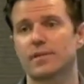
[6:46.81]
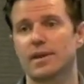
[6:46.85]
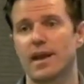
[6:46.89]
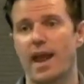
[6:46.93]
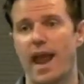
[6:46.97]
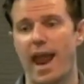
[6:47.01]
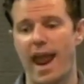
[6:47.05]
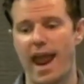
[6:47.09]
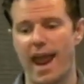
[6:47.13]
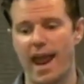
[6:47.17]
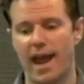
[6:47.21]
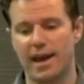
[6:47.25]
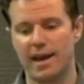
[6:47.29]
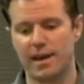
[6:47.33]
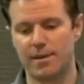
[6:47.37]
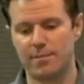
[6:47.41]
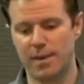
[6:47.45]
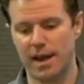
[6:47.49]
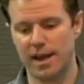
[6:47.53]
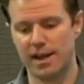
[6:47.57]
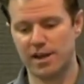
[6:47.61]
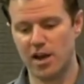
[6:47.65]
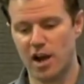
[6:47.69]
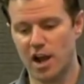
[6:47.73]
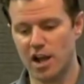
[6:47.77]
and it
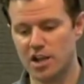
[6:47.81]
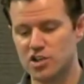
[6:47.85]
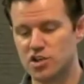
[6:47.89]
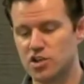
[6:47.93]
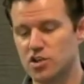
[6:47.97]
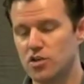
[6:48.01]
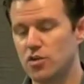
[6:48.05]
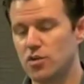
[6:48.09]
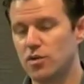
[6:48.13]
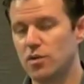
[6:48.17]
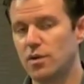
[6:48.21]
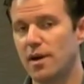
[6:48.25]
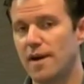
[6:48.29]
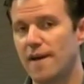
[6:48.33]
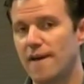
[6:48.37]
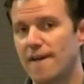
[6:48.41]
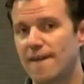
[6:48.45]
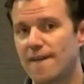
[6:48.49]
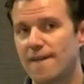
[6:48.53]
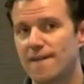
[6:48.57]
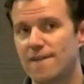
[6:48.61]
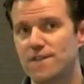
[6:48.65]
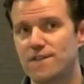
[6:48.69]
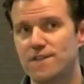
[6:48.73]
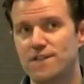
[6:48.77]
might cost you
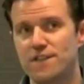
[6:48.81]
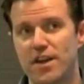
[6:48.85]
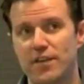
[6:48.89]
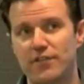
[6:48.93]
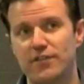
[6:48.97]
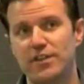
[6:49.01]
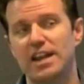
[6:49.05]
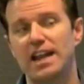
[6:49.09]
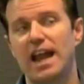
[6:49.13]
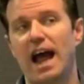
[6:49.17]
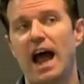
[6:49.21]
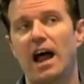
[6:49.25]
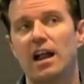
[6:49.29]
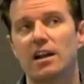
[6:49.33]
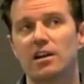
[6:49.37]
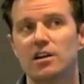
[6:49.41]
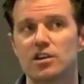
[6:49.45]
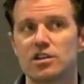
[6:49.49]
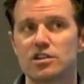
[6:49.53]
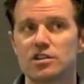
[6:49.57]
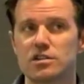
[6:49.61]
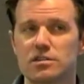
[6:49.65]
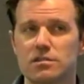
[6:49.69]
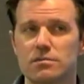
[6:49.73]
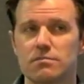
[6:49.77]
$50,
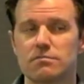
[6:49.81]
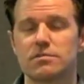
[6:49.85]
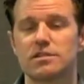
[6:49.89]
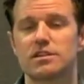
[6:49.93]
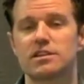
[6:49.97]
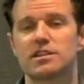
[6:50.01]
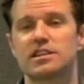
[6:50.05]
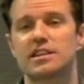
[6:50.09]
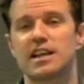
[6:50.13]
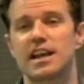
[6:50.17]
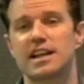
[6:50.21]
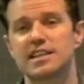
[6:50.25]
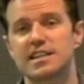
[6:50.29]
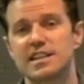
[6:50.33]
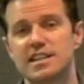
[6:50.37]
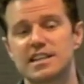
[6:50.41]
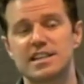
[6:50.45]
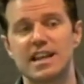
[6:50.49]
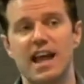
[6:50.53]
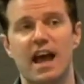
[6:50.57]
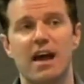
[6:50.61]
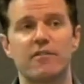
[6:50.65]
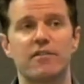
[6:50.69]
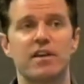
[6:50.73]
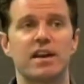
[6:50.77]

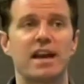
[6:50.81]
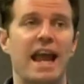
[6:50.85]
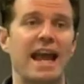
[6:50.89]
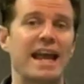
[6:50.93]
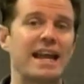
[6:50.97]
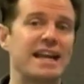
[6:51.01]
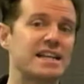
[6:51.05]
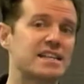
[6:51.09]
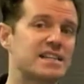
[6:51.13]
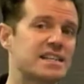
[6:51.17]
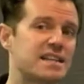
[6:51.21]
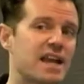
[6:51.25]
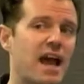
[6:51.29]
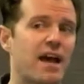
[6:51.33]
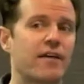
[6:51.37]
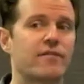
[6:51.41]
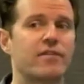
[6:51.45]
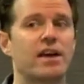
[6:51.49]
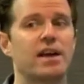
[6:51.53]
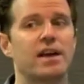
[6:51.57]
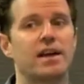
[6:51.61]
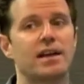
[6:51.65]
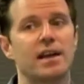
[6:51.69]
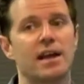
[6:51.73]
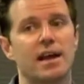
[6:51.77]
$67,
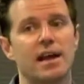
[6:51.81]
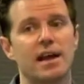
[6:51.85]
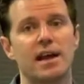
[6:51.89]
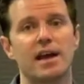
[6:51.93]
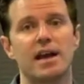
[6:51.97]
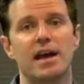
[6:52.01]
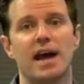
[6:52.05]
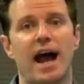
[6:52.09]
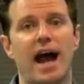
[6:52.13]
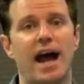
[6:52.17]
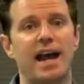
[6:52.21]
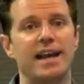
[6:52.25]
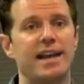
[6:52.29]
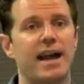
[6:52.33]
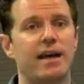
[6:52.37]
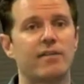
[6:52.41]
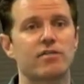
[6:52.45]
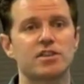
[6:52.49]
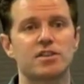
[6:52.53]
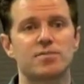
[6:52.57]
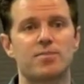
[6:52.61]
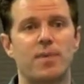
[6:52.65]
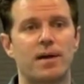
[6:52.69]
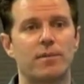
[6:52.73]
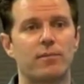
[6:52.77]
$87. I never
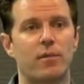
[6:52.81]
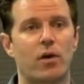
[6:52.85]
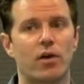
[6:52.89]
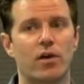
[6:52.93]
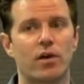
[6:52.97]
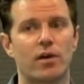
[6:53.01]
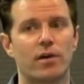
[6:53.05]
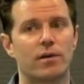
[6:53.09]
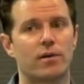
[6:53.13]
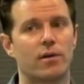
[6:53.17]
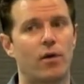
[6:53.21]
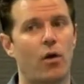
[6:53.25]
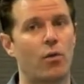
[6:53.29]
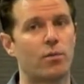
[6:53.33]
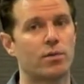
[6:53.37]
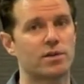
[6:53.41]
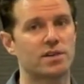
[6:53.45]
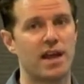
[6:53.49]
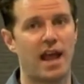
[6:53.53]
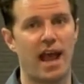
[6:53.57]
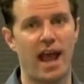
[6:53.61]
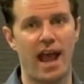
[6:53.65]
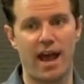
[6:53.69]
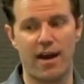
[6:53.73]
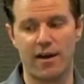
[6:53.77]
spend more than
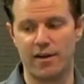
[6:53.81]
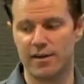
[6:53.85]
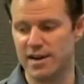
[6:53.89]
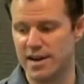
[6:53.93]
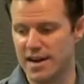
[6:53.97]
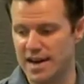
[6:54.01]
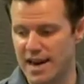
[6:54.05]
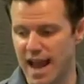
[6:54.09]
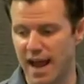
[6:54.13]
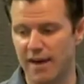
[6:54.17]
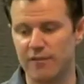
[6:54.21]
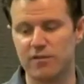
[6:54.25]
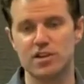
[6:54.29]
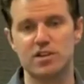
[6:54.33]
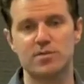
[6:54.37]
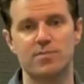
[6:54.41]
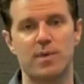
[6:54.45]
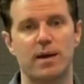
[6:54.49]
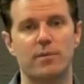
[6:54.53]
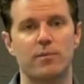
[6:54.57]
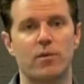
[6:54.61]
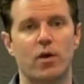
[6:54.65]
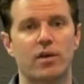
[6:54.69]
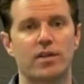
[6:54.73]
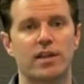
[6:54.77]
$100
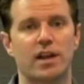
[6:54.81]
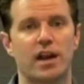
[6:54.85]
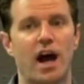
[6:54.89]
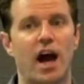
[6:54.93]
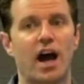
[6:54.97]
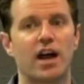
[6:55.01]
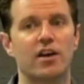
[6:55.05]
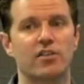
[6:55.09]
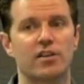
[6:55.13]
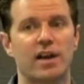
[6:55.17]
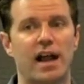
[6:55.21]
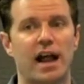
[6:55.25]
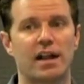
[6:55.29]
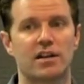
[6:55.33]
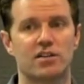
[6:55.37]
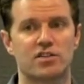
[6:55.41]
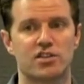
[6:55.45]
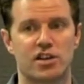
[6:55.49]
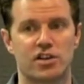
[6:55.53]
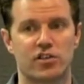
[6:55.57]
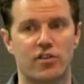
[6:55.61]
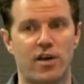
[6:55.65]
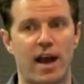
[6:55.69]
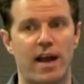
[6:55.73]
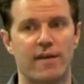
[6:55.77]

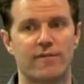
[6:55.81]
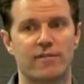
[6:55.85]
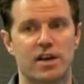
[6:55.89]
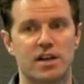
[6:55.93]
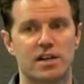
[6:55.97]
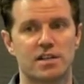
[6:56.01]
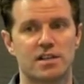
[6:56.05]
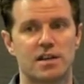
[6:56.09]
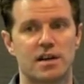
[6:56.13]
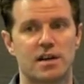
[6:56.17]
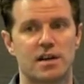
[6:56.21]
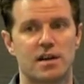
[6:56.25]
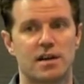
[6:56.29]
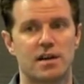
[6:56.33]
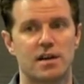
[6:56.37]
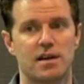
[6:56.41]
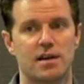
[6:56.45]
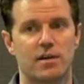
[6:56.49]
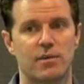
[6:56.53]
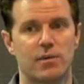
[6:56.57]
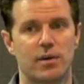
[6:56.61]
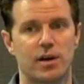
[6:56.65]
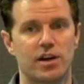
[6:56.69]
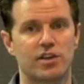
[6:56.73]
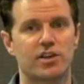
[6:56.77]
on graphics.
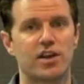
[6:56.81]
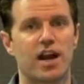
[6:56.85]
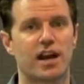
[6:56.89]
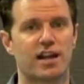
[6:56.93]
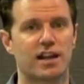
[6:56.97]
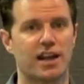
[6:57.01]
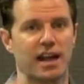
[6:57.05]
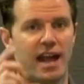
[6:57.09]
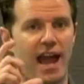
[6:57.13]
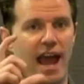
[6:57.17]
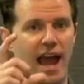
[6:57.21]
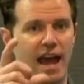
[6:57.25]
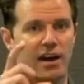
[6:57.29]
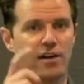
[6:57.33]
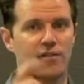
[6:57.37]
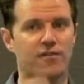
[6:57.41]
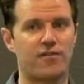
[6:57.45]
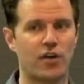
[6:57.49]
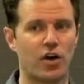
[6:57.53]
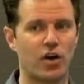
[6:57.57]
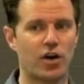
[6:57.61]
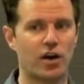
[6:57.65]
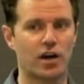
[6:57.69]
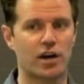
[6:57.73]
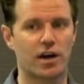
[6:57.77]
When you're talking like header,
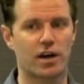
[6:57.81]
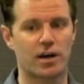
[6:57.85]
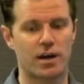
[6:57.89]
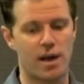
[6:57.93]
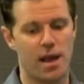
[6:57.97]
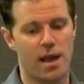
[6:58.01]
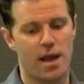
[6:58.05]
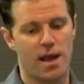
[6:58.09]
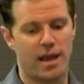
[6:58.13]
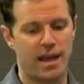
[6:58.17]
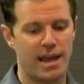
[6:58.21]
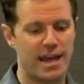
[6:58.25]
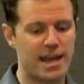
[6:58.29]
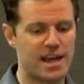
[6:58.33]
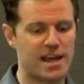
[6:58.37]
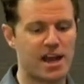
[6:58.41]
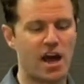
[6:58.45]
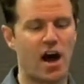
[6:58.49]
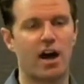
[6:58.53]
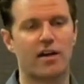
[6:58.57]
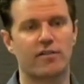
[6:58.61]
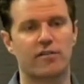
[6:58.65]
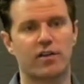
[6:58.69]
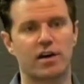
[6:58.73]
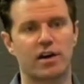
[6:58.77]
footer,
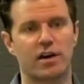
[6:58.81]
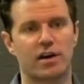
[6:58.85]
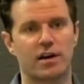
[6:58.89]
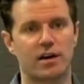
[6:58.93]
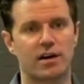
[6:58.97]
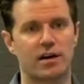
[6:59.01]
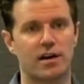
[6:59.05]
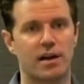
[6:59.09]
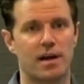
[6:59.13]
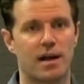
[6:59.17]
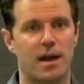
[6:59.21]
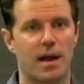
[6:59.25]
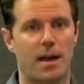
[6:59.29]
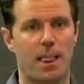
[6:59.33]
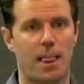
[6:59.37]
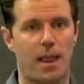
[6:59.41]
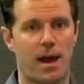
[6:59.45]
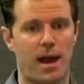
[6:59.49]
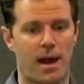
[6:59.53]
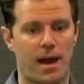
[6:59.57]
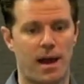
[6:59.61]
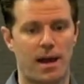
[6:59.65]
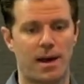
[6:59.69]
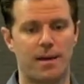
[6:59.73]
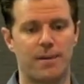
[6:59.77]
e-cover,
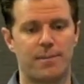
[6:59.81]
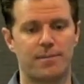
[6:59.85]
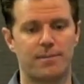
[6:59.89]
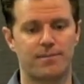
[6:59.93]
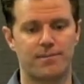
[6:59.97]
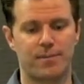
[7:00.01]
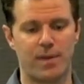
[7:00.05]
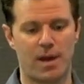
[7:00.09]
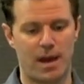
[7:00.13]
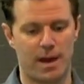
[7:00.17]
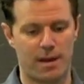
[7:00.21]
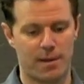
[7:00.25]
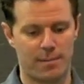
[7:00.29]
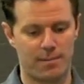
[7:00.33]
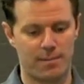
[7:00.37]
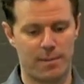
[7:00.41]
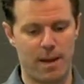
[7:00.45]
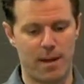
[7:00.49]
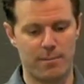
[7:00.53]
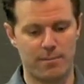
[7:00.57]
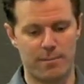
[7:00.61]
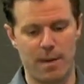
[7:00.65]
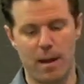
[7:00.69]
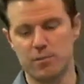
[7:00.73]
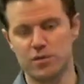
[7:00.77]

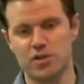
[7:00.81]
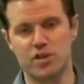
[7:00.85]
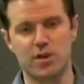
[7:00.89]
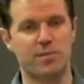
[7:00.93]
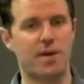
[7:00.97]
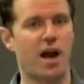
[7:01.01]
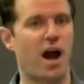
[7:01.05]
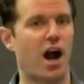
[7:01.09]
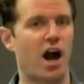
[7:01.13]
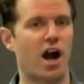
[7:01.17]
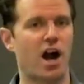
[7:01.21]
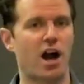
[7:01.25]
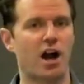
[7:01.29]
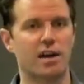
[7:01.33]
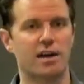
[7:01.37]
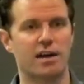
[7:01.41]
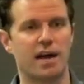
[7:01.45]
membership card,